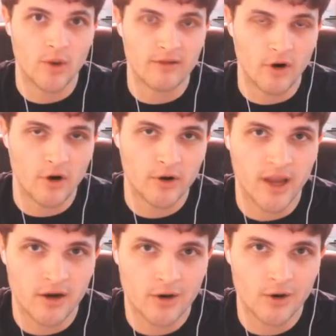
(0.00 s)
of
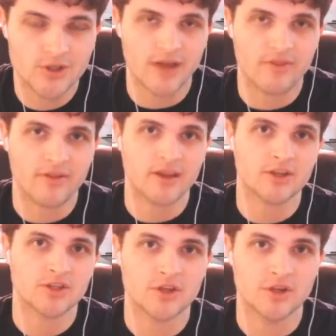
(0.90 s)
Arcane Curse, I think
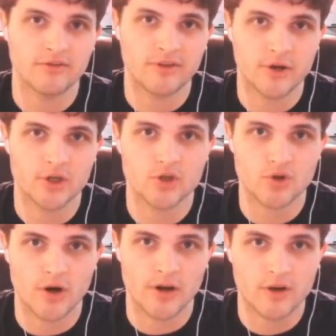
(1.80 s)
he's still a very
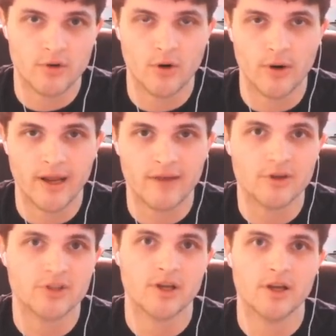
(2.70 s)
strong hero at
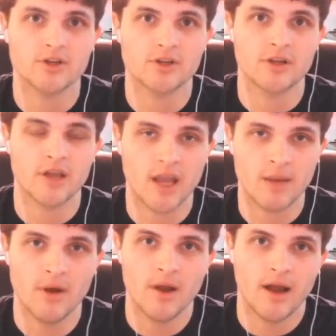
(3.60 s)
every stage of the
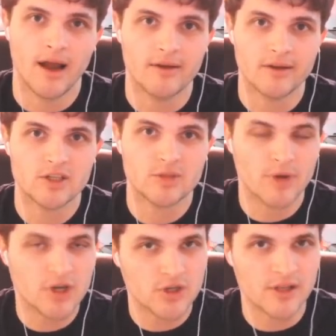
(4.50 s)
game. I
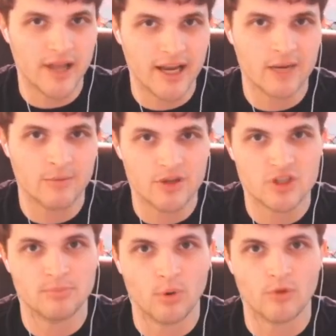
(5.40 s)
especially like him in the support